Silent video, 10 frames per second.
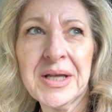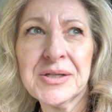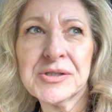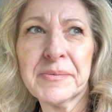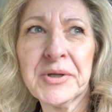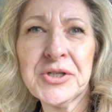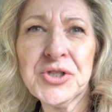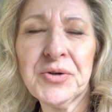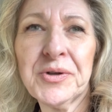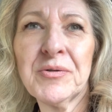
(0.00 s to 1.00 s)
So I'm going to
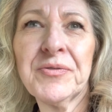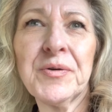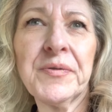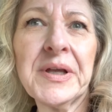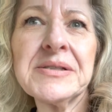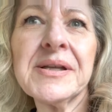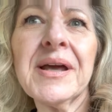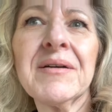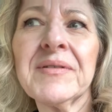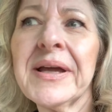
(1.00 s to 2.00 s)
show you a few things they
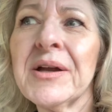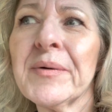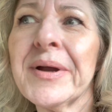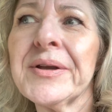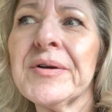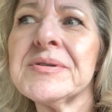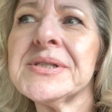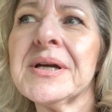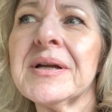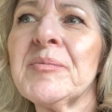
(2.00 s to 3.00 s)
have laying around
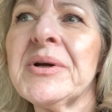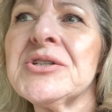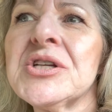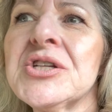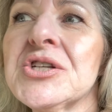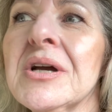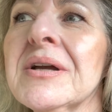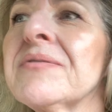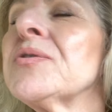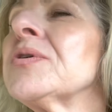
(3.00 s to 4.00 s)
outside. A bunch of junk,
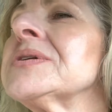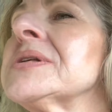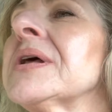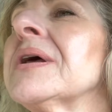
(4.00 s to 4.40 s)
of course.